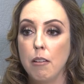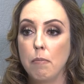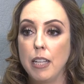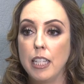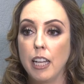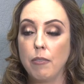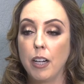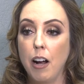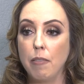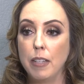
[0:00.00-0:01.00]
please give
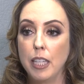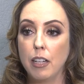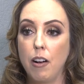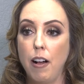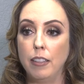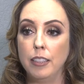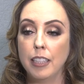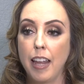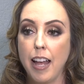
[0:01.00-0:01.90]
our office a call